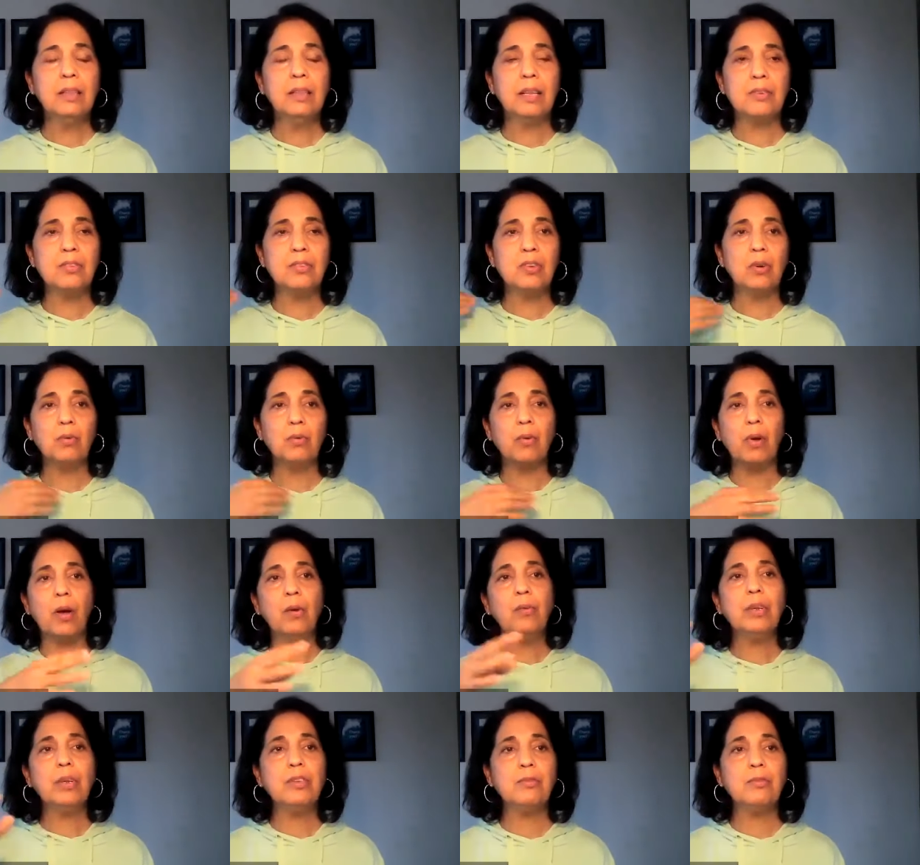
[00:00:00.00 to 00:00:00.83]
the
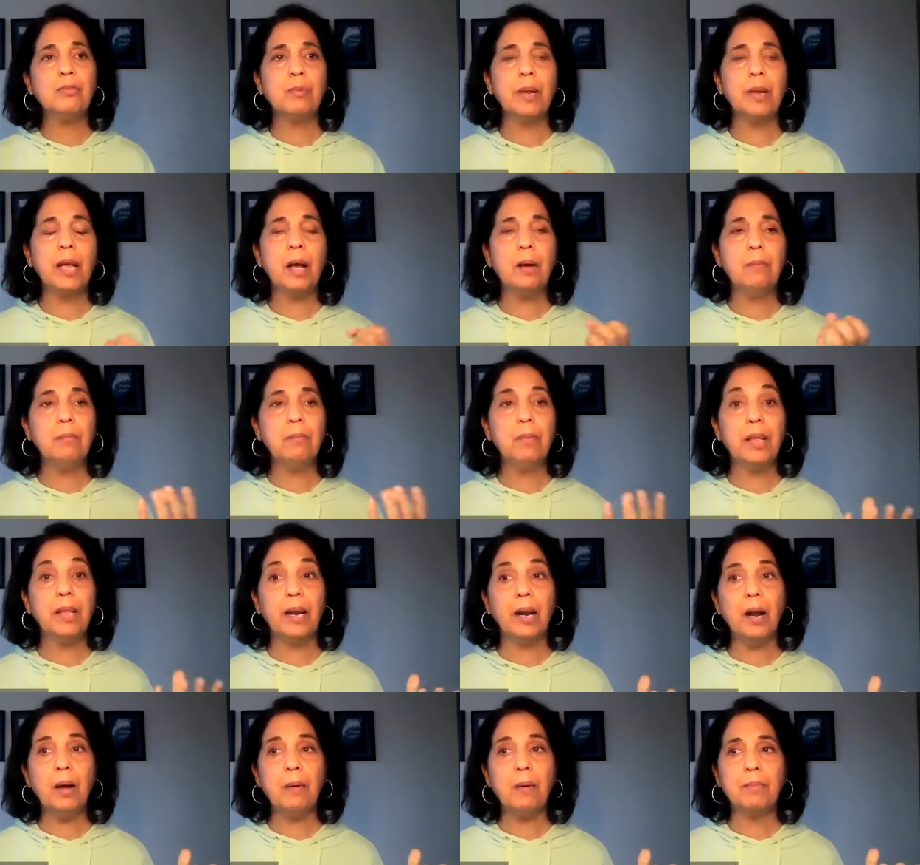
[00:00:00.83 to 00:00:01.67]
surroundings become
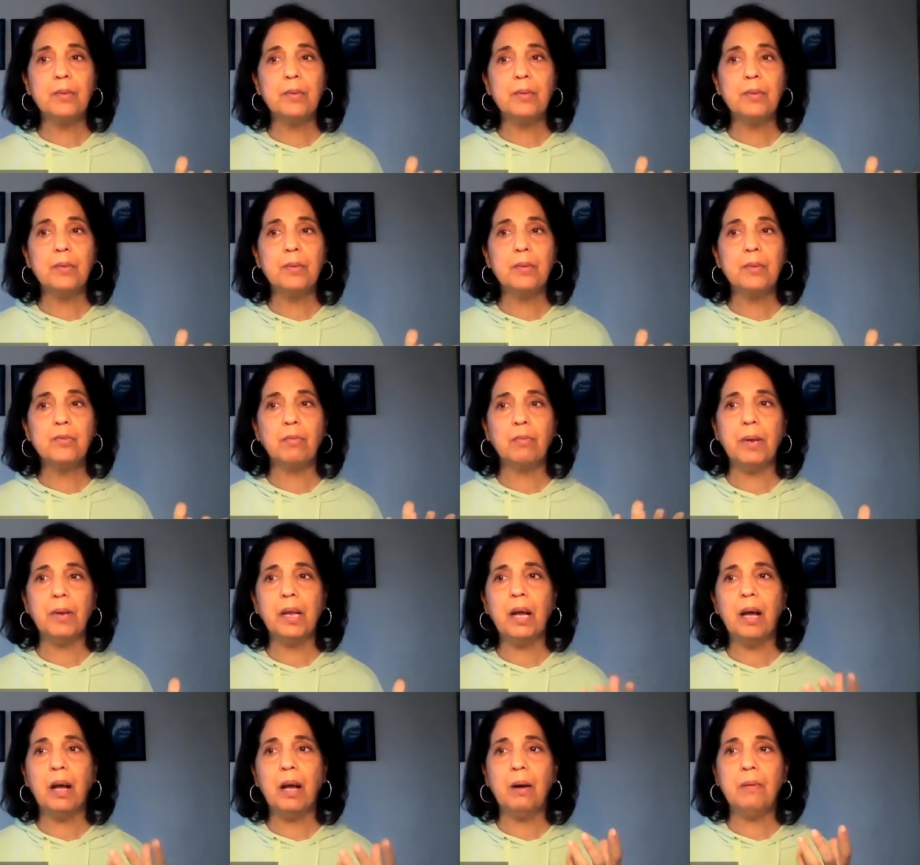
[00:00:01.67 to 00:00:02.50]
lit up so
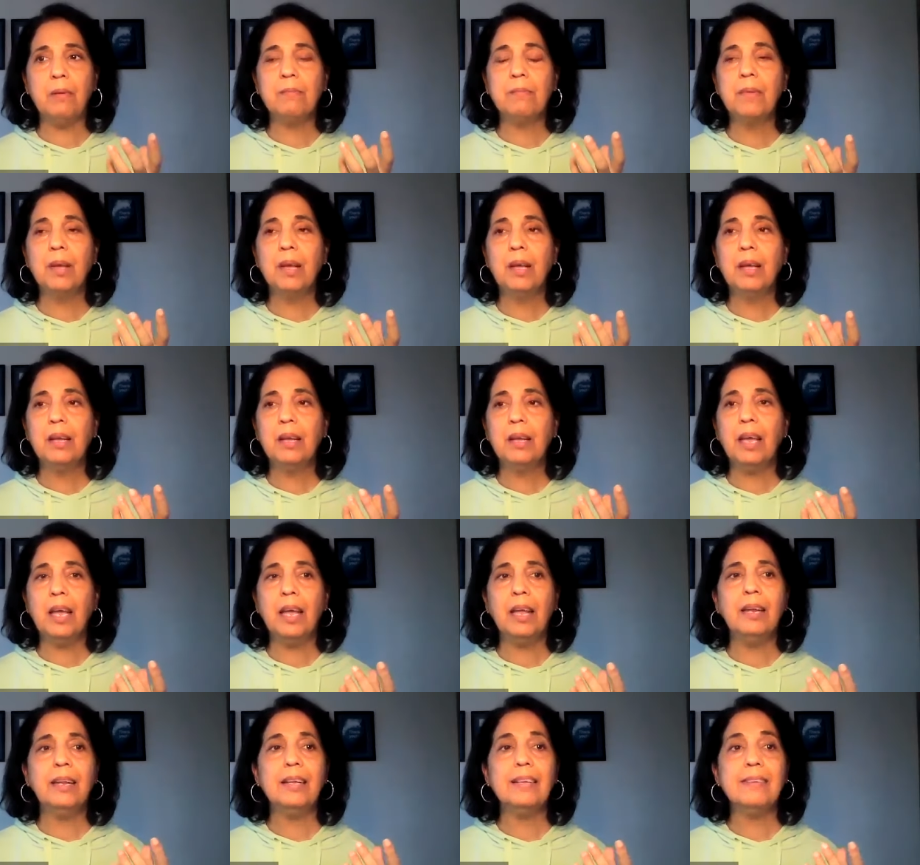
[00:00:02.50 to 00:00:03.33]
we become
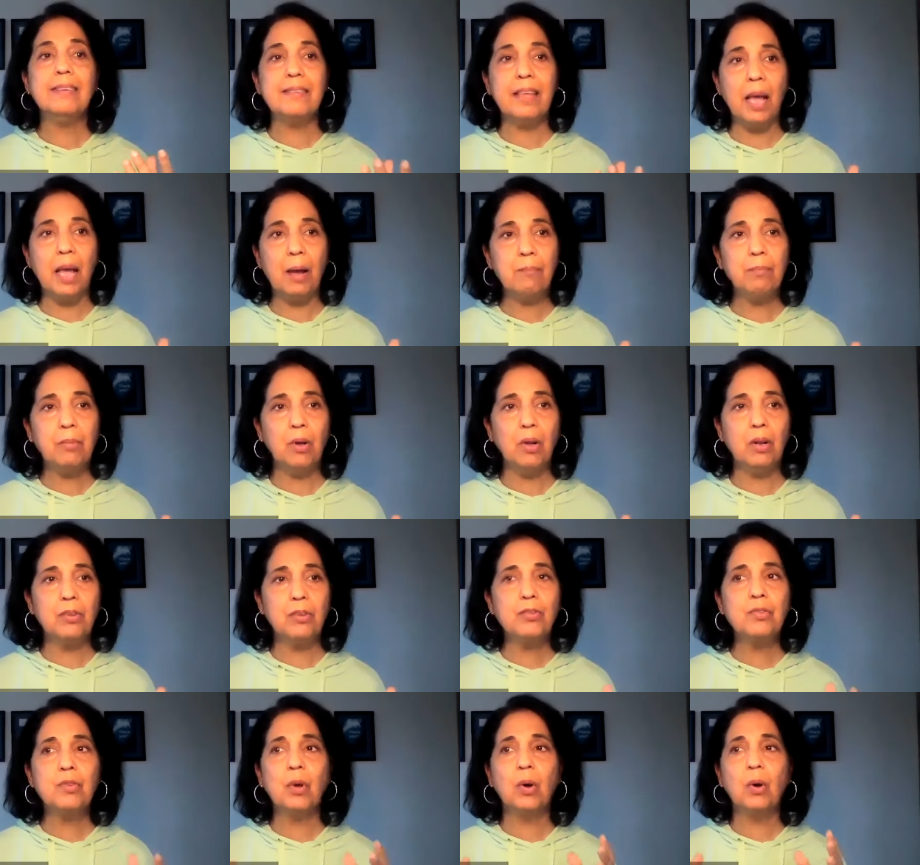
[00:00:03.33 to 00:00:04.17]
an
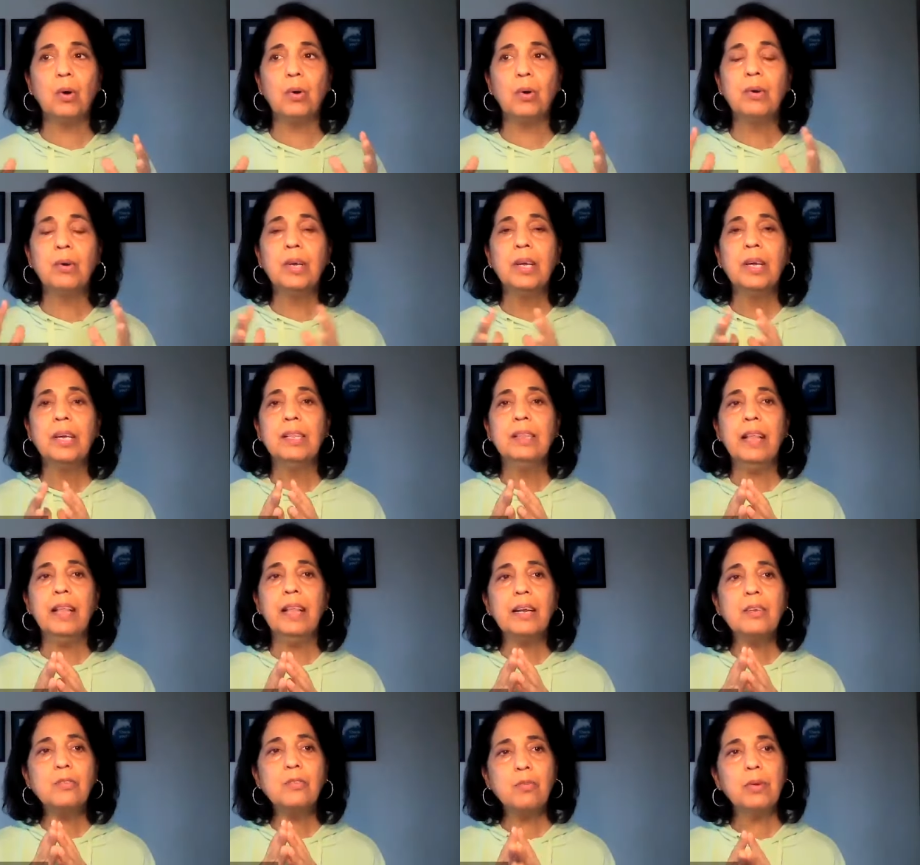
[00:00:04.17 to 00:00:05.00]
example so
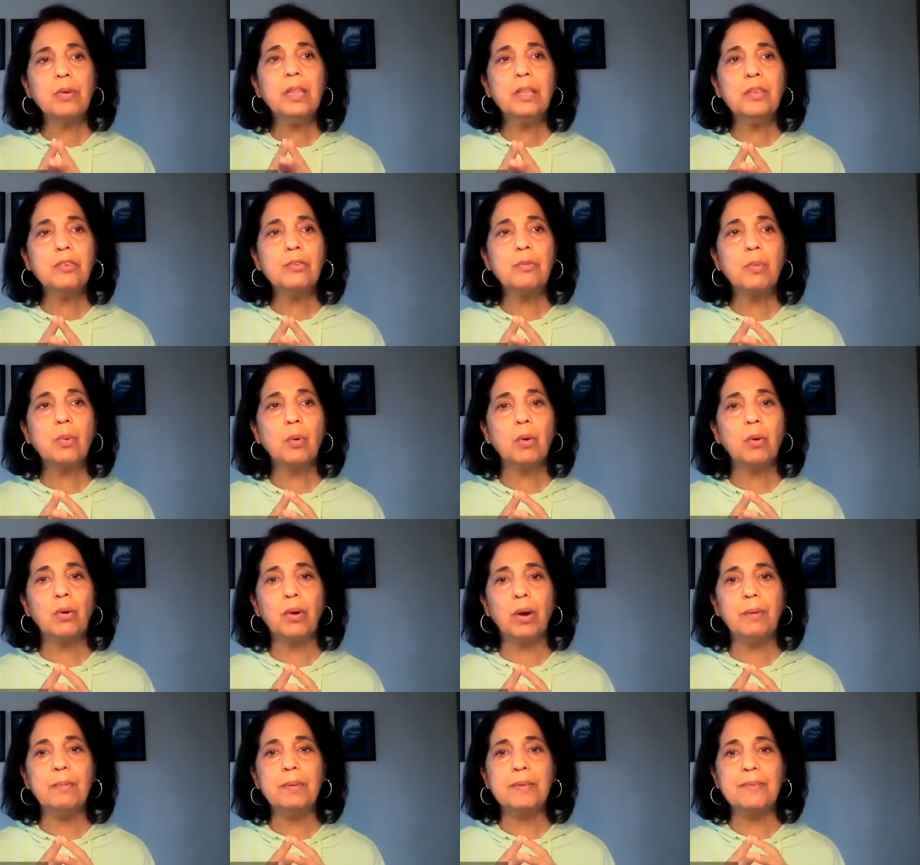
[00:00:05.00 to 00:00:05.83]
that's what this
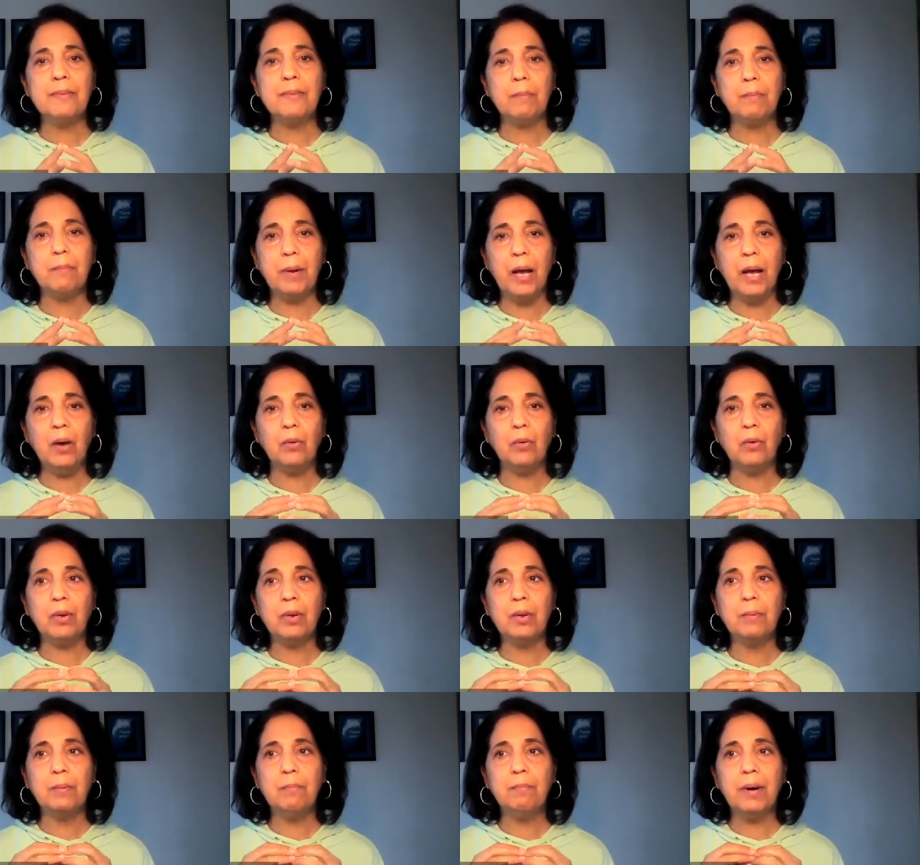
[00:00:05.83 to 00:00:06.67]
program is
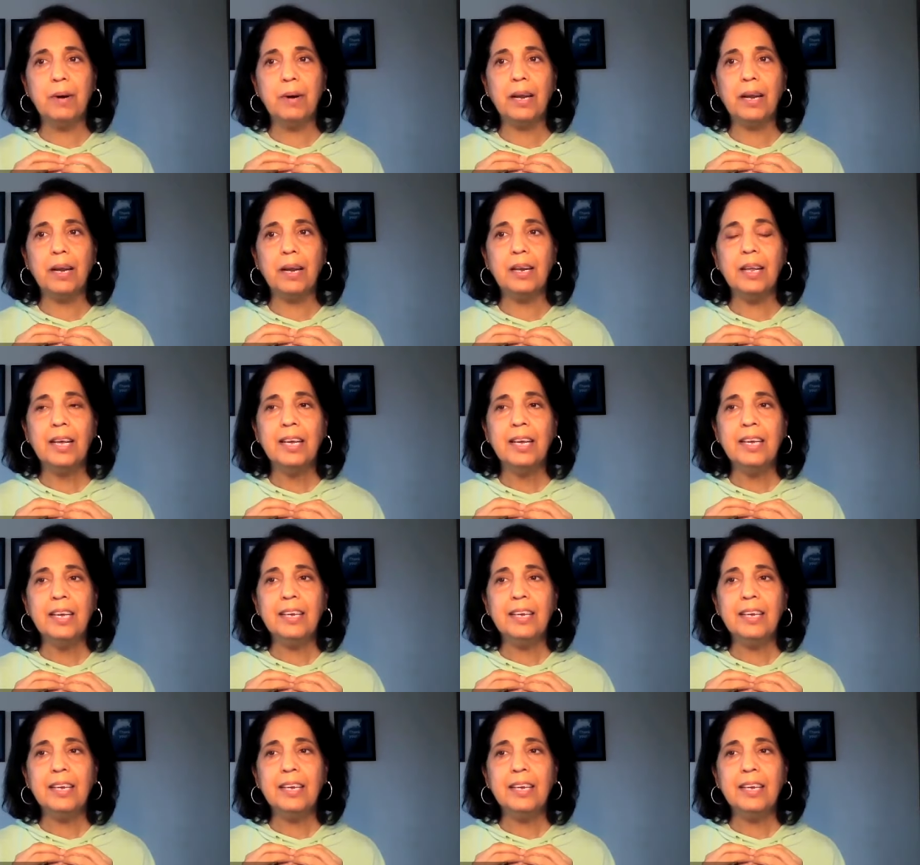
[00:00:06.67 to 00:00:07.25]
about but